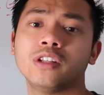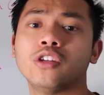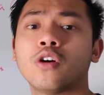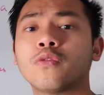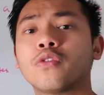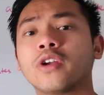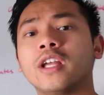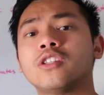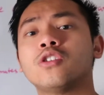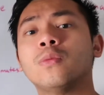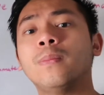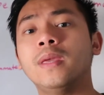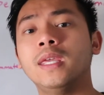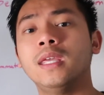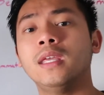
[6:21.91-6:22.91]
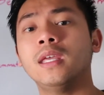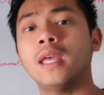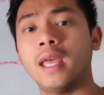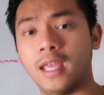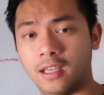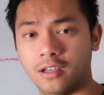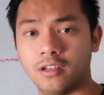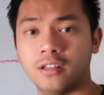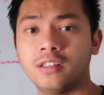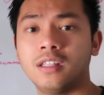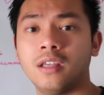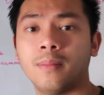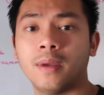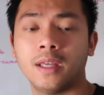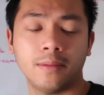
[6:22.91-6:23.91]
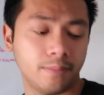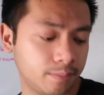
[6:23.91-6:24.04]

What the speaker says: Don't forget to be a good teammate.